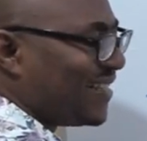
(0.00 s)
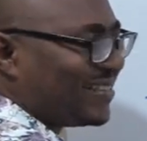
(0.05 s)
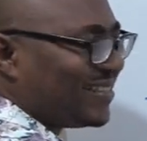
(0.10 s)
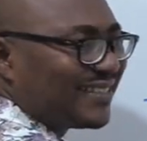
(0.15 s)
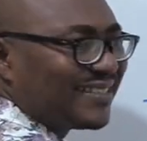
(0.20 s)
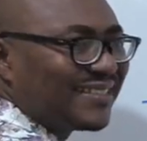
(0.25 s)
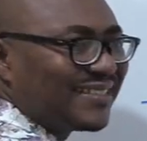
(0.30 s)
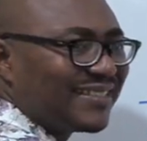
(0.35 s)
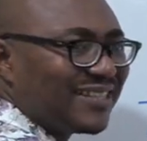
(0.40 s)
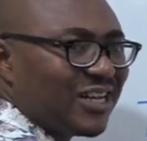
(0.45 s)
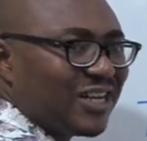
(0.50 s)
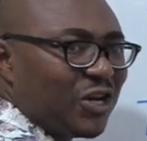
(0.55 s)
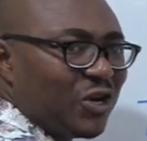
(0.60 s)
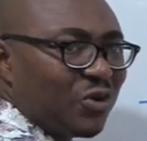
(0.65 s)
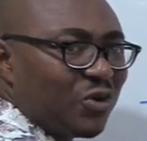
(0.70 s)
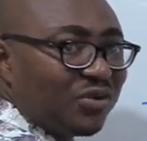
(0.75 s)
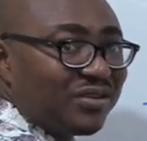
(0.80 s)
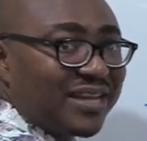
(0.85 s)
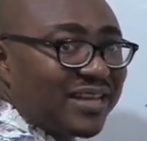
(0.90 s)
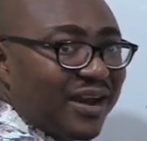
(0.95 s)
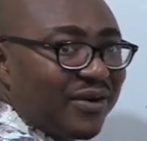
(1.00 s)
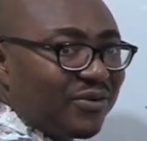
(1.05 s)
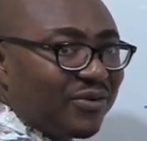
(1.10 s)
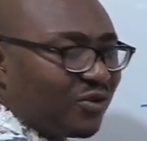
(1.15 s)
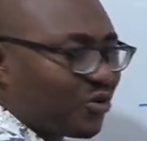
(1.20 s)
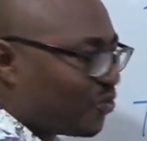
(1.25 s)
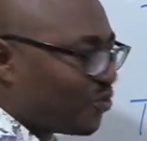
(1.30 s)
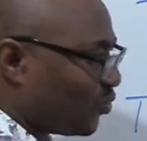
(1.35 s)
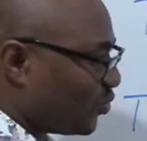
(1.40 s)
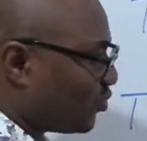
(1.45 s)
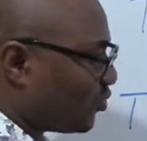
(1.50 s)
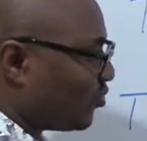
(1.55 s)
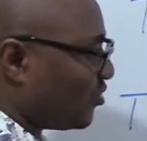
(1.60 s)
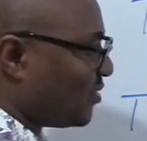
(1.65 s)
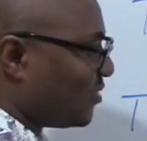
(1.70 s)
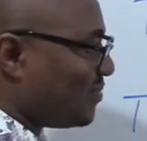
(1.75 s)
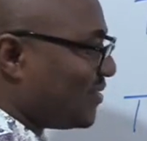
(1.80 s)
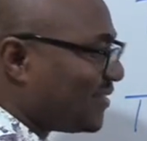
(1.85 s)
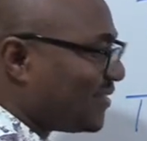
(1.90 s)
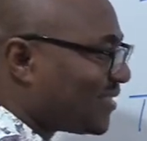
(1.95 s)
is low thyroid hormone, so
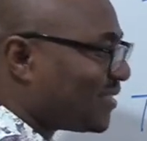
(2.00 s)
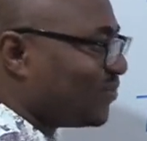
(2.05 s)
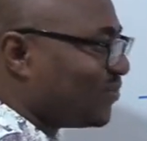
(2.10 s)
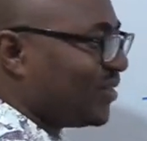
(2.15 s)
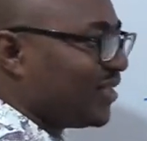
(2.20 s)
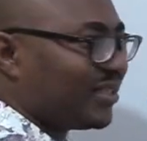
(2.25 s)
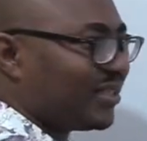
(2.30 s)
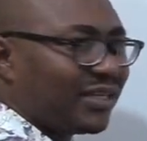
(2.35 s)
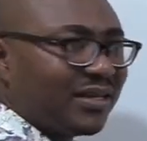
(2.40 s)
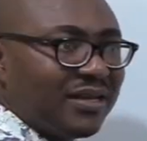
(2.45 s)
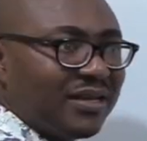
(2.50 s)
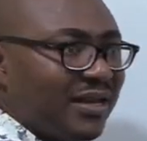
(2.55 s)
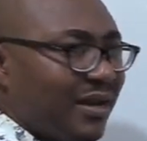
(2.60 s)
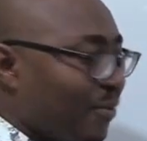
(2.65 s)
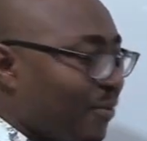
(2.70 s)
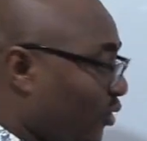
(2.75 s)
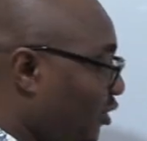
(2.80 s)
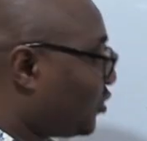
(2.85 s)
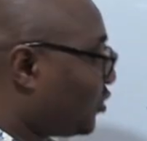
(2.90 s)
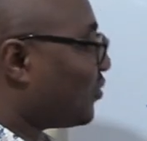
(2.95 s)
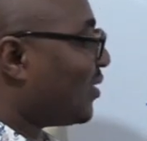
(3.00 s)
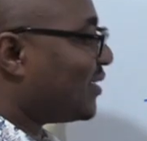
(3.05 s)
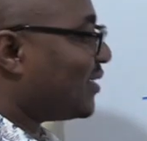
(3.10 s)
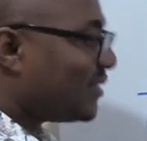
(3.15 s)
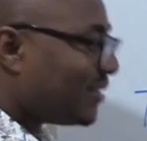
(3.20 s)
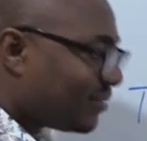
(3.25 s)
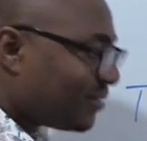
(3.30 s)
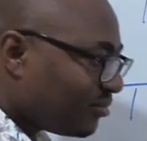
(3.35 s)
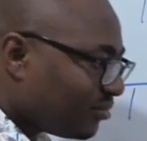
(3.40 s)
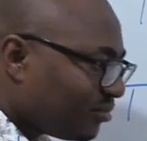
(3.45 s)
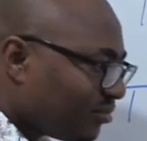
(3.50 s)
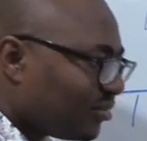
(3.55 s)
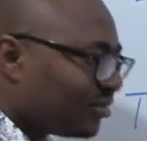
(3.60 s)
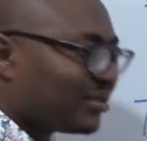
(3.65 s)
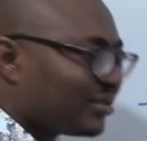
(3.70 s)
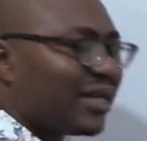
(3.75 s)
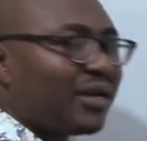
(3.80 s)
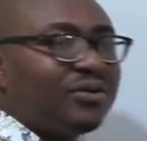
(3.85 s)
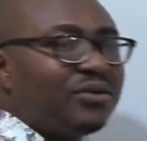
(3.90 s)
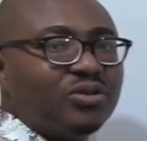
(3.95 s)
it's being stimulated. But this one,
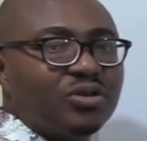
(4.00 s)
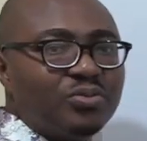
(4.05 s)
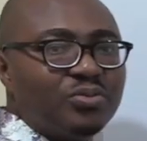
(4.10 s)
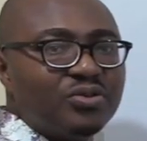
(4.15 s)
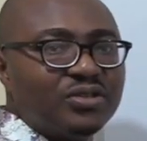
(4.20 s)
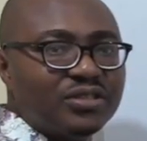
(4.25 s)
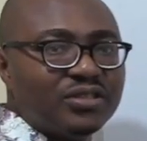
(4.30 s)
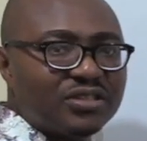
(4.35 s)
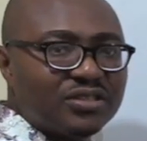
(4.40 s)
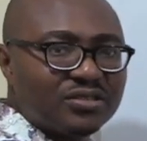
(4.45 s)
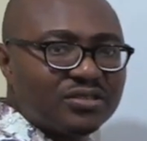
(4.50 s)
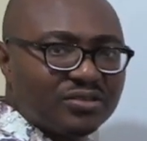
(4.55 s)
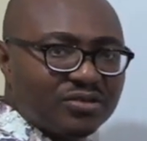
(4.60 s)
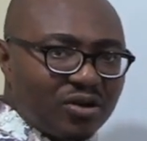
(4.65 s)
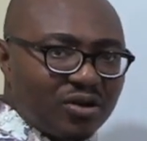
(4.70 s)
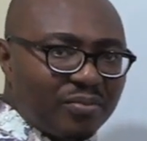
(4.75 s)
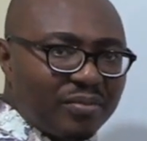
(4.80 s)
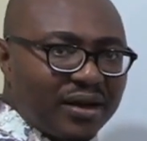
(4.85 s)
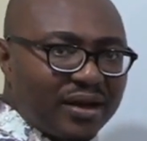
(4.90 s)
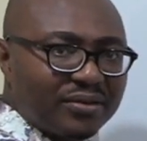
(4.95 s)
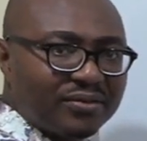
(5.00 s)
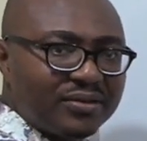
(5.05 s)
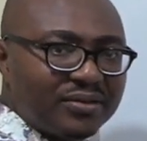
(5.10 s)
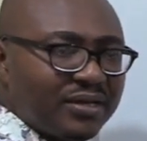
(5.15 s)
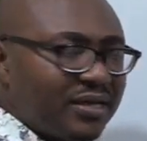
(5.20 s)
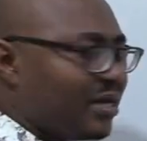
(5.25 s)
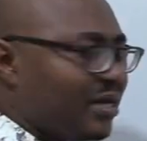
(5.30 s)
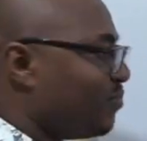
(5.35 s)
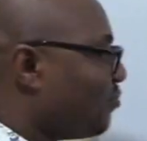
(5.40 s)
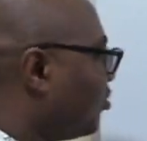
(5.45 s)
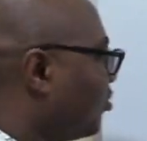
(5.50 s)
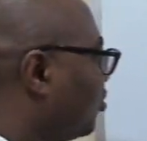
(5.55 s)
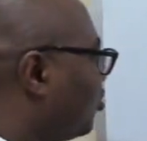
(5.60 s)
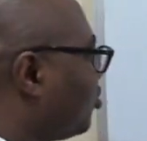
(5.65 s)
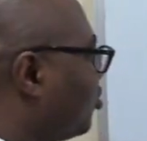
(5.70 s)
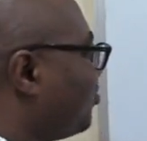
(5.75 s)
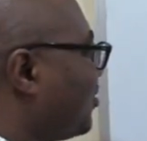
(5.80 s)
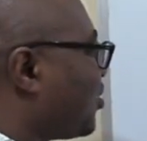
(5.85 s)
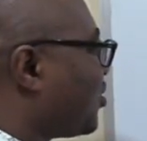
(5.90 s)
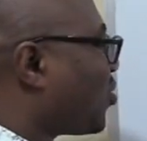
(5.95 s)
thyroid hormone is normal,
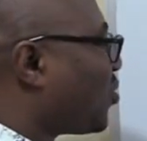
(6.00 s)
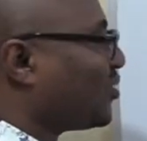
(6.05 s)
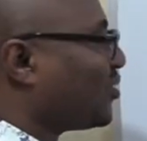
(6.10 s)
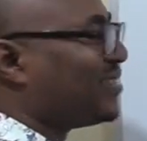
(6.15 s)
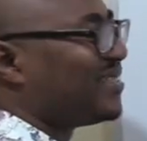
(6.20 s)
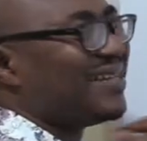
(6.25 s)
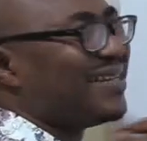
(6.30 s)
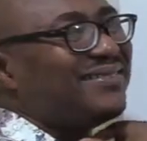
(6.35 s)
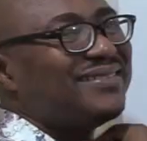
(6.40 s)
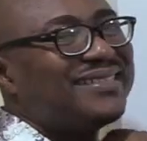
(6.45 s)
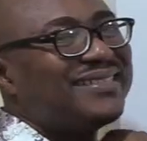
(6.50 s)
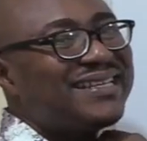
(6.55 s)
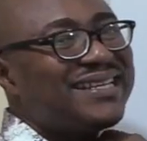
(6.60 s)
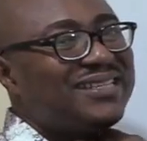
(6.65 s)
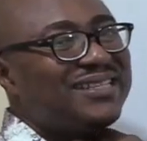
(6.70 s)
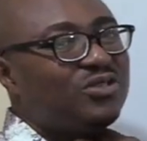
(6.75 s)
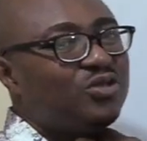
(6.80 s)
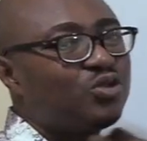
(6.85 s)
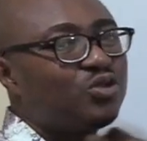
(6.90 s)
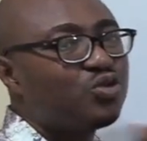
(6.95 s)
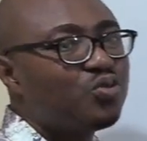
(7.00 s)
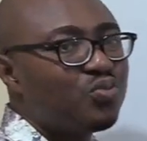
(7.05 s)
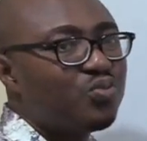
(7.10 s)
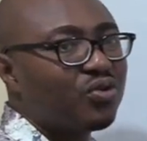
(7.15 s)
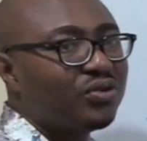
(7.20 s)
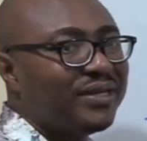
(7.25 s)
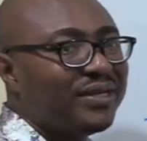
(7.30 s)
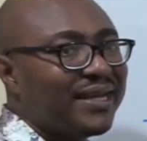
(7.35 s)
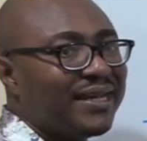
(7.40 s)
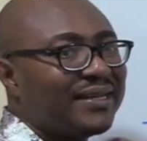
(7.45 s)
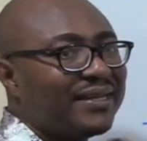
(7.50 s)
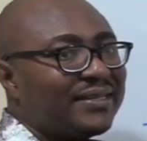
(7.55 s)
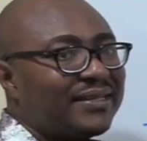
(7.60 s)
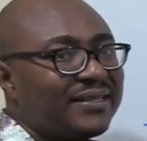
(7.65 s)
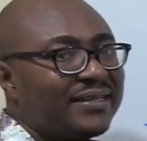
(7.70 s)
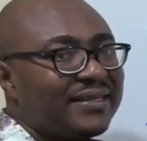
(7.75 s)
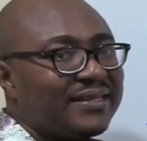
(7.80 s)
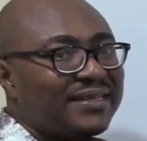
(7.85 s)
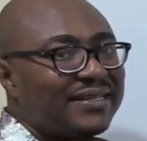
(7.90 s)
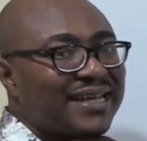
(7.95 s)
but because there is a tumor there
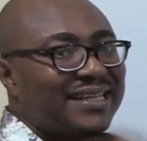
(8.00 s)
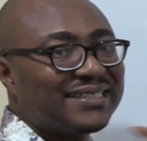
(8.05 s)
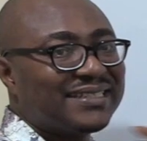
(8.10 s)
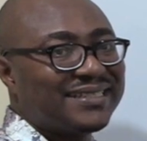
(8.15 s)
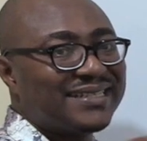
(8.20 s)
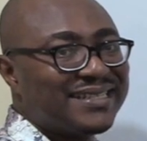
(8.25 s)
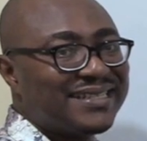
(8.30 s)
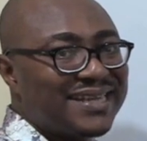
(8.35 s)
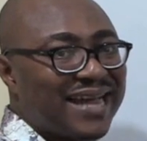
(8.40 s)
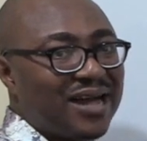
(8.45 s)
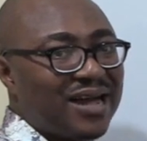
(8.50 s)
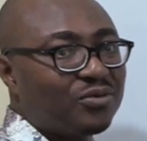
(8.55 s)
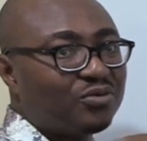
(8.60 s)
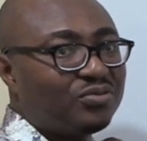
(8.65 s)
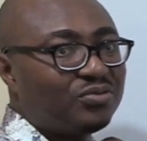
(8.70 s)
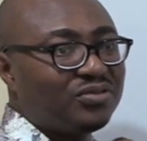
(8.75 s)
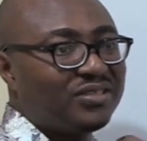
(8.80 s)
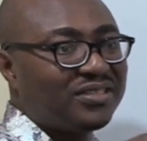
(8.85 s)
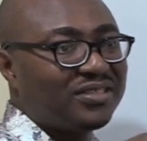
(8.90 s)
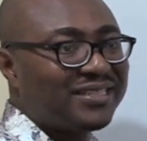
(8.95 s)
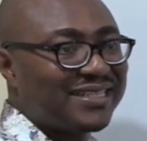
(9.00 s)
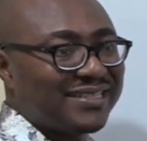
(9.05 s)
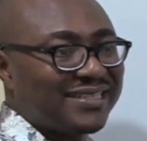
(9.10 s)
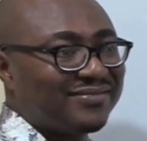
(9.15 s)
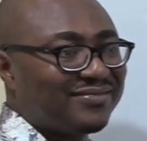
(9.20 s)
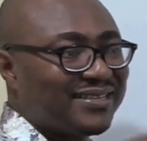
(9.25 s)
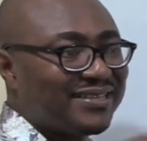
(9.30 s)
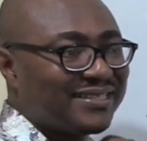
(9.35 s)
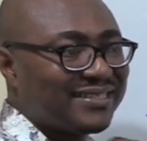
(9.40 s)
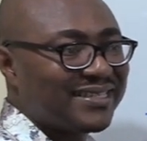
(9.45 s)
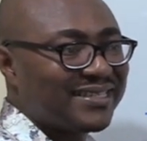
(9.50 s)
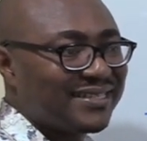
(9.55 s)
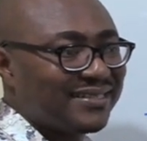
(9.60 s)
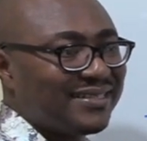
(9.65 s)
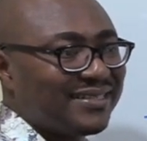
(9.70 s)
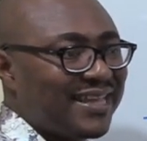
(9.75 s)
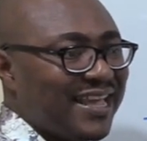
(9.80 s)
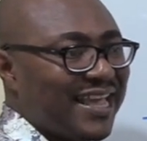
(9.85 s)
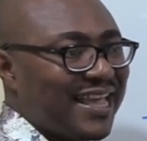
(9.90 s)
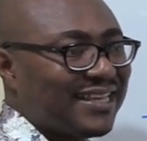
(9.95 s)
that is now
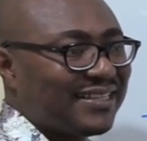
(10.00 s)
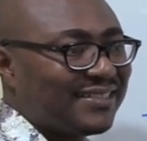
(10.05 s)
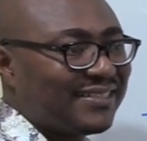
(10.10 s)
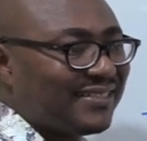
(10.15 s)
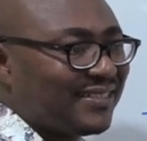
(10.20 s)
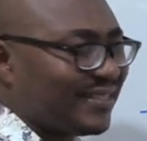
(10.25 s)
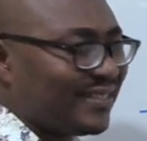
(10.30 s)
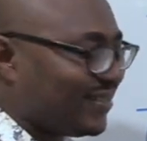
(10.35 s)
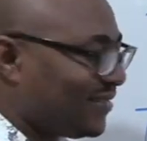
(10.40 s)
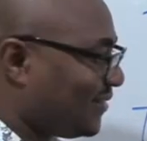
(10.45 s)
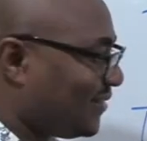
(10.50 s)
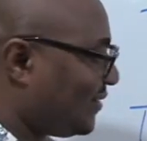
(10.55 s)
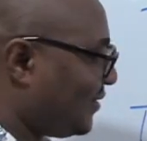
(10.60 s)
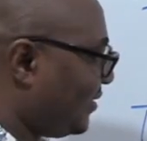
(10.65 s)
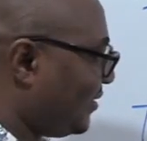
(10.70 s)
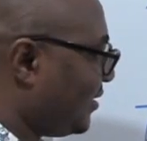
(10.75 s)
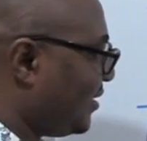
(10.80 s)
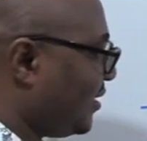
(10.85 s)
secreting excess,